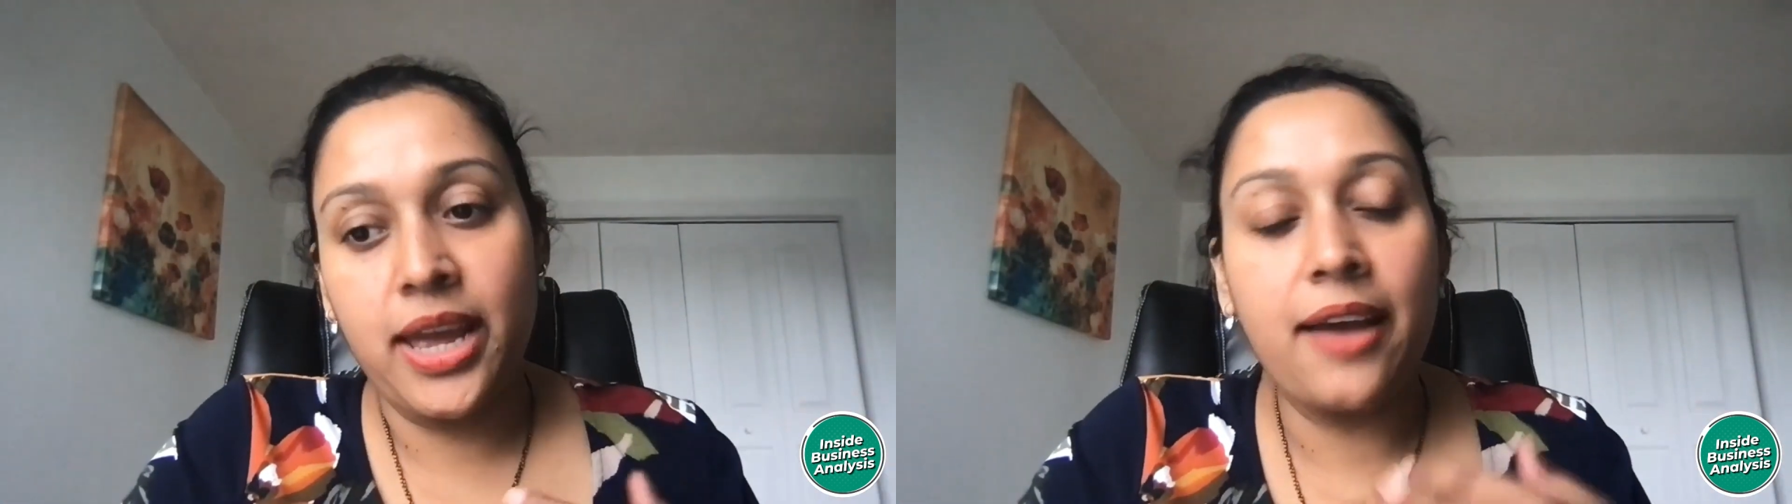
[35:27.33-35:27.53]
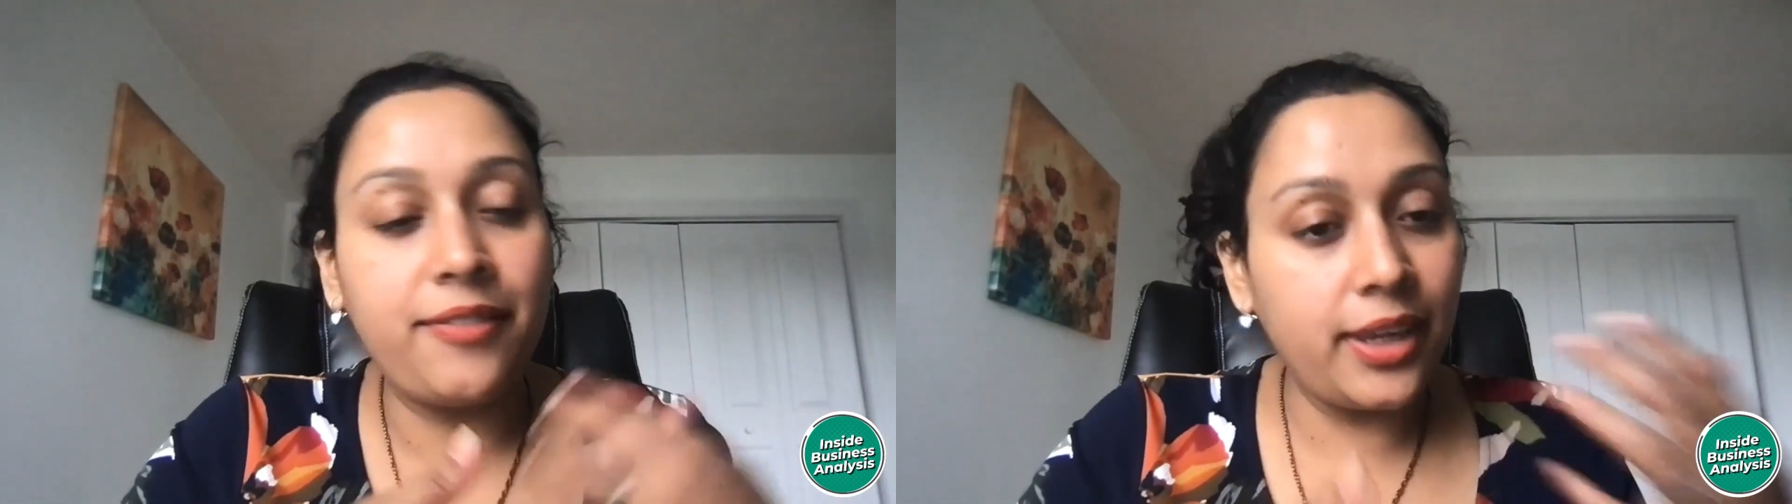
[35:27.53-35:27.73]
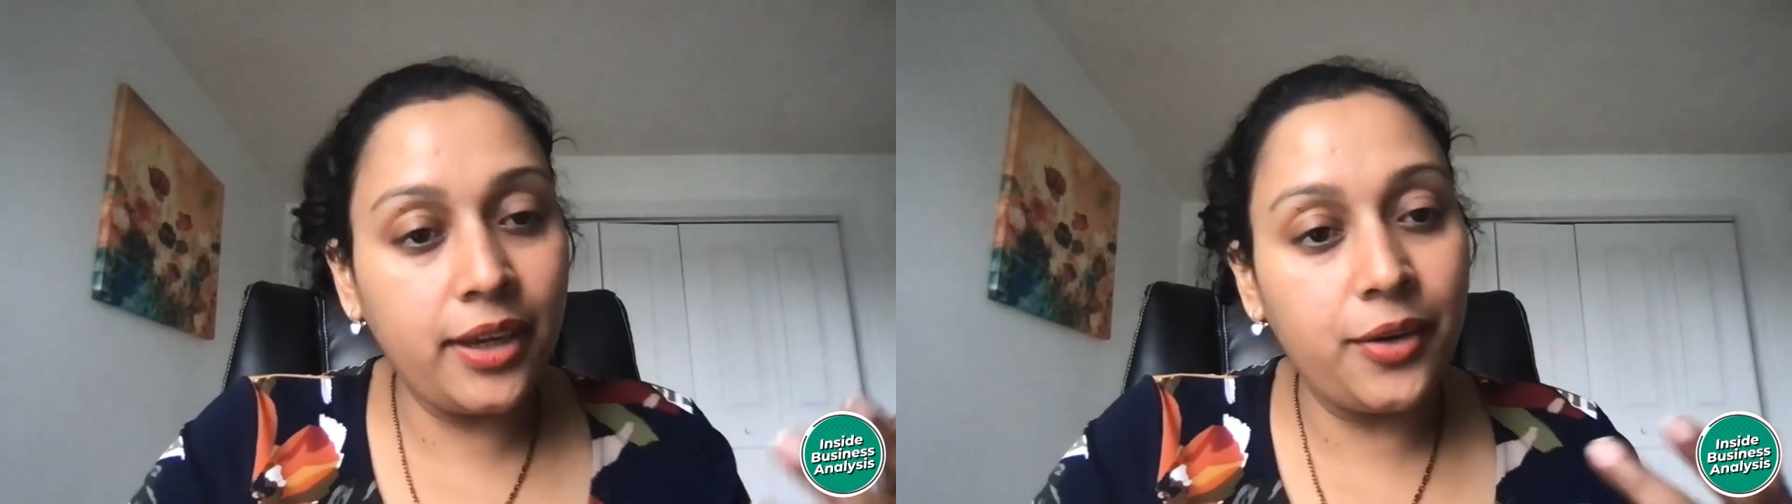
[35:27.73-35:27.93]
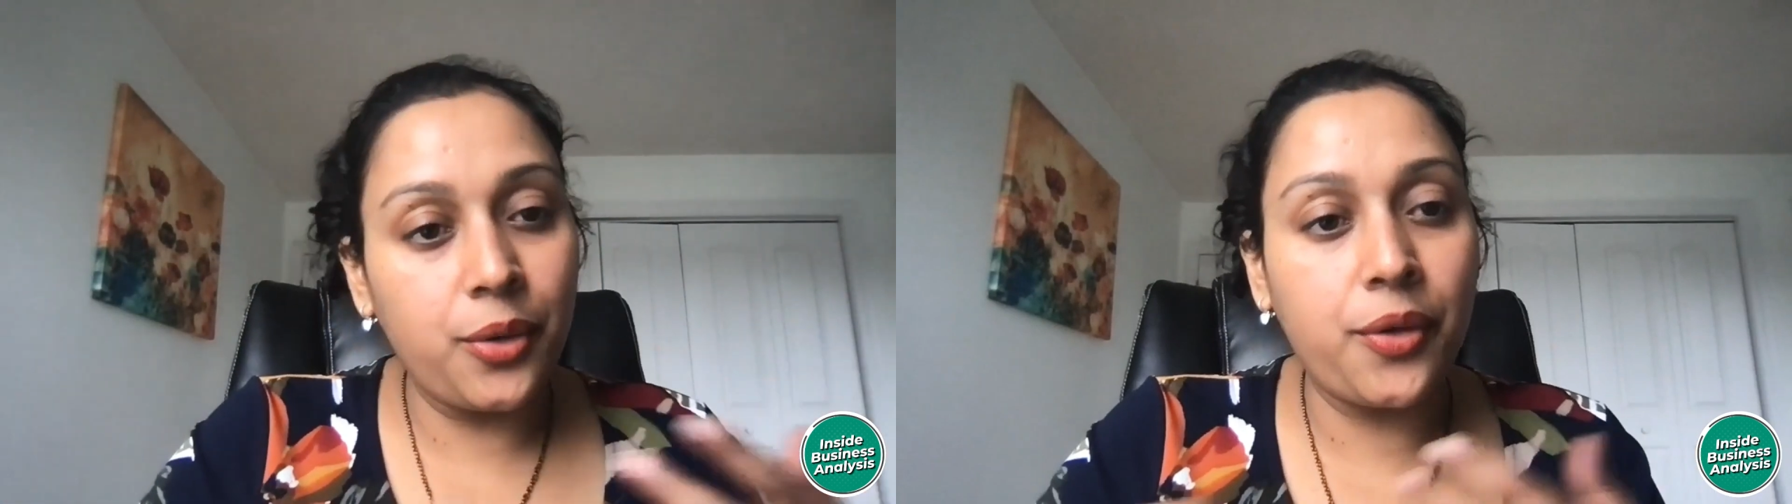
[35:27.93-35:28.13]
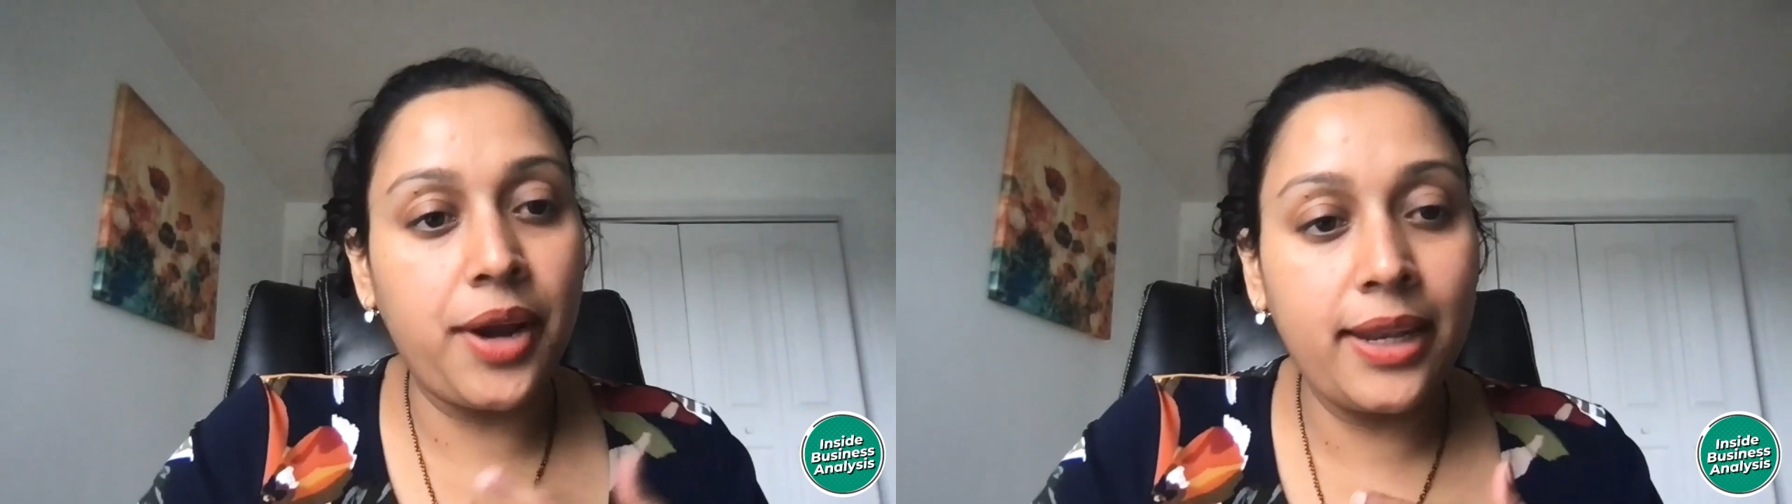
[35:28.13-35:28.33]
have here
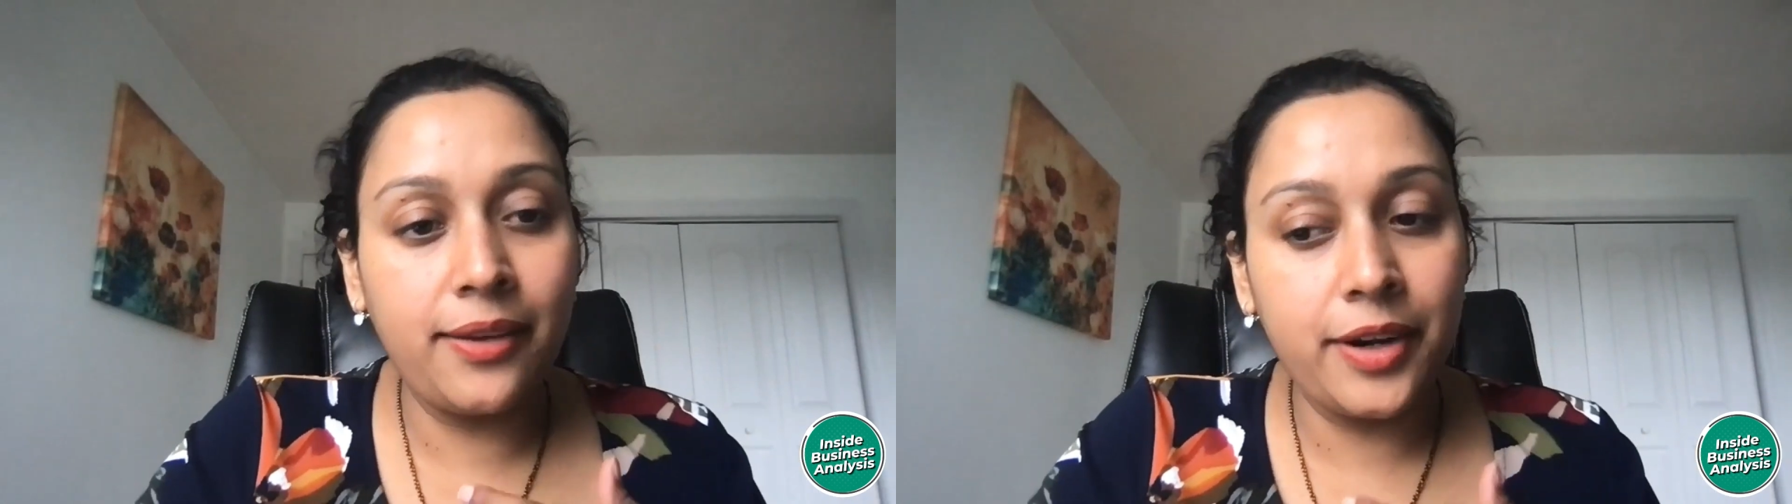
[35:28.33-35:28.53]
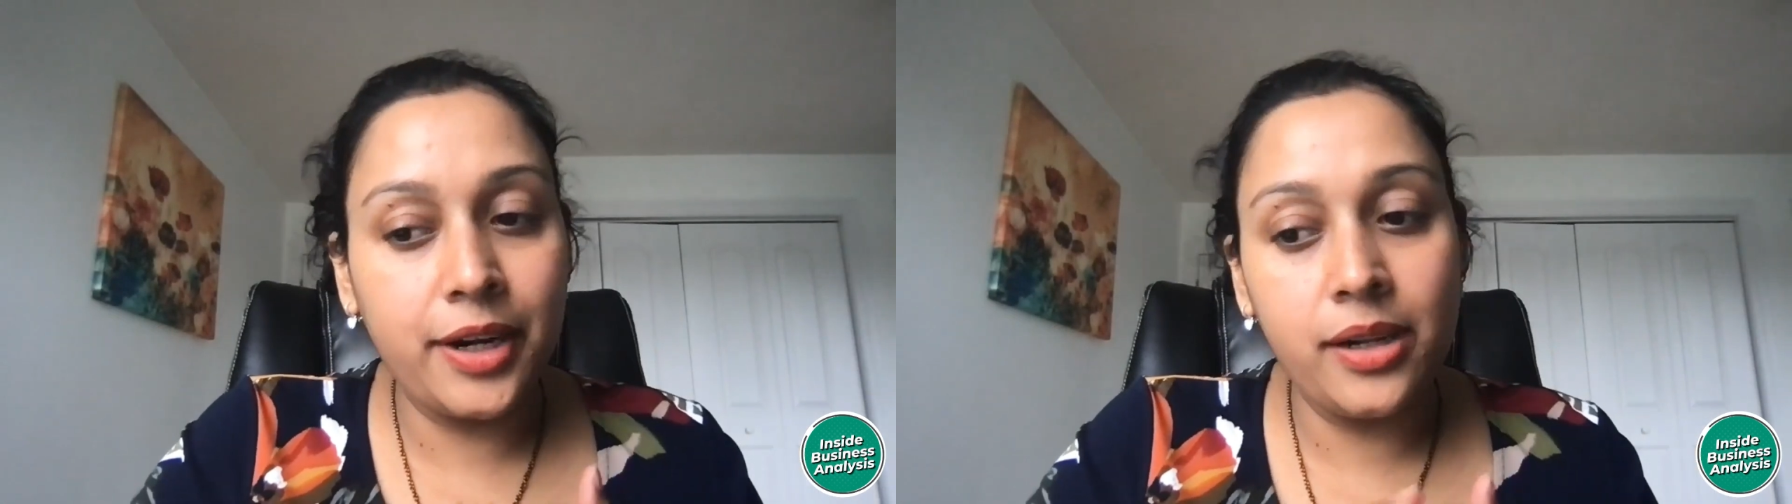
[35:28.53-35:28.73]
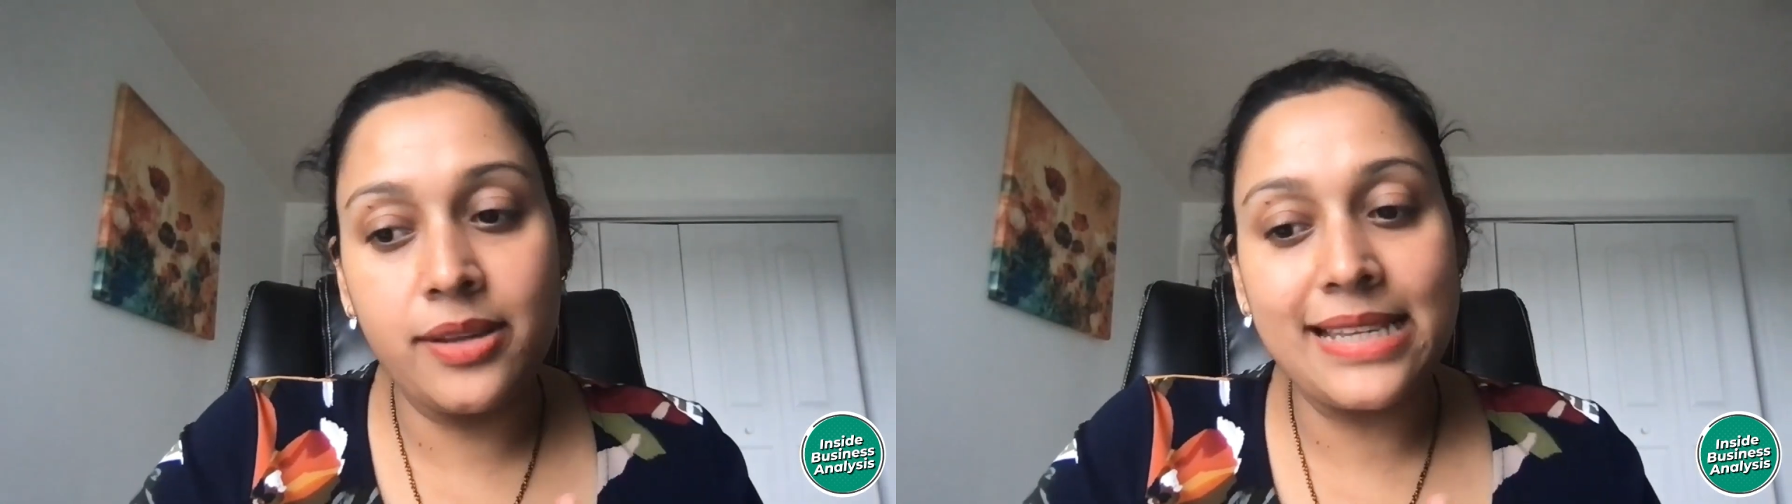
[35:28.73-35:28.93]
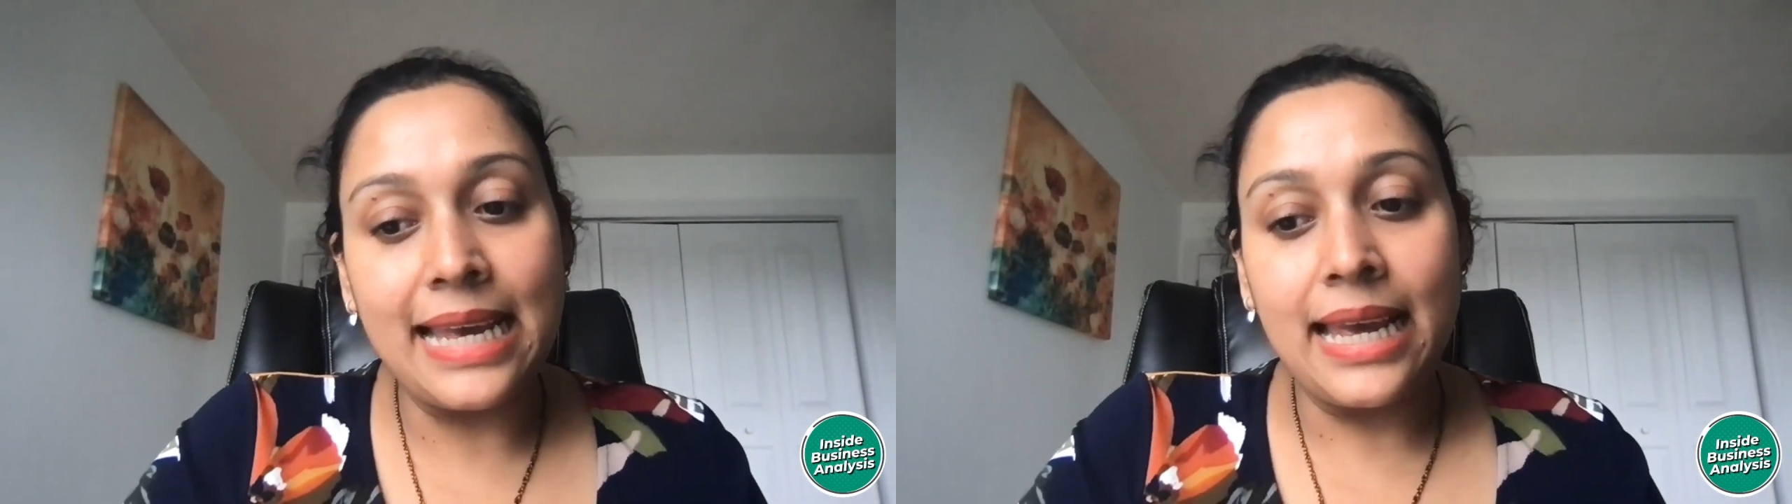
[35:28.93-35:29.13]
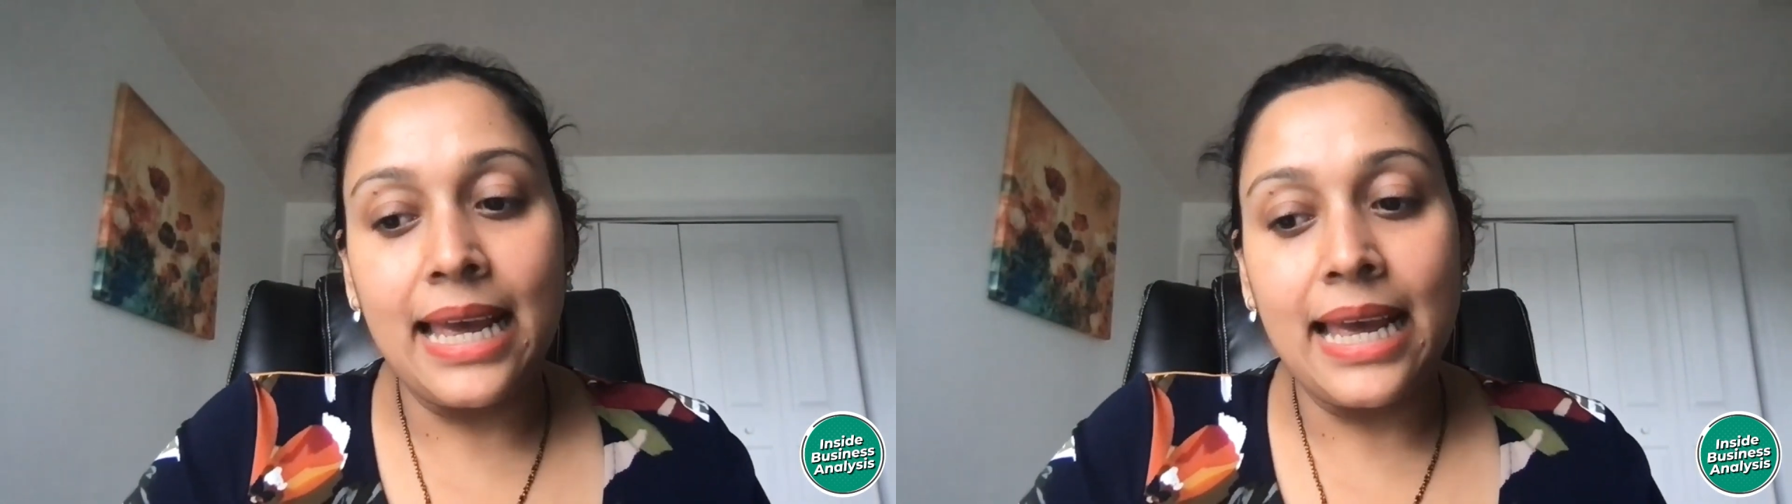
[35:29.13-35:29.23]
or anywhere else?